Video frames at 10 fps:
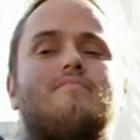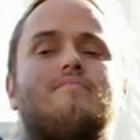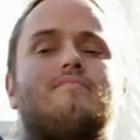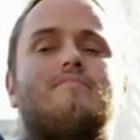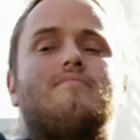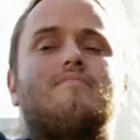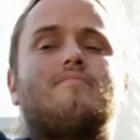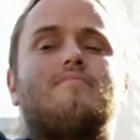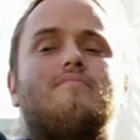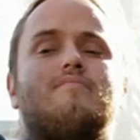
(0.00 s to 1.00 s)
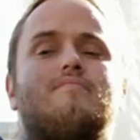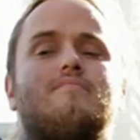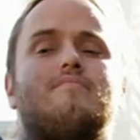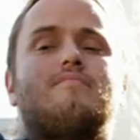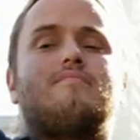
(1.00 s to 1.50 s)

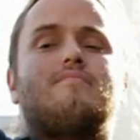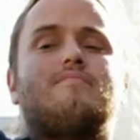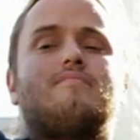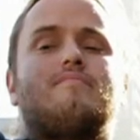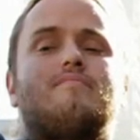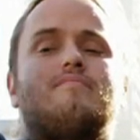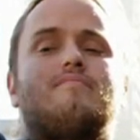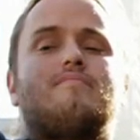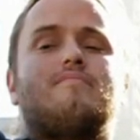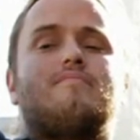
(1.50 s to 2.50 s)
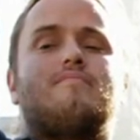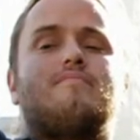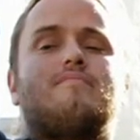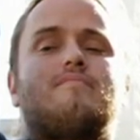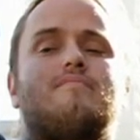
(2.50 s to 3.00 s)

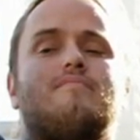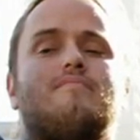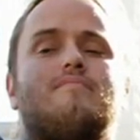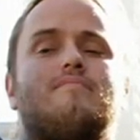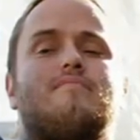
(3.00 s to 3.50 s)
This person isn't speaking.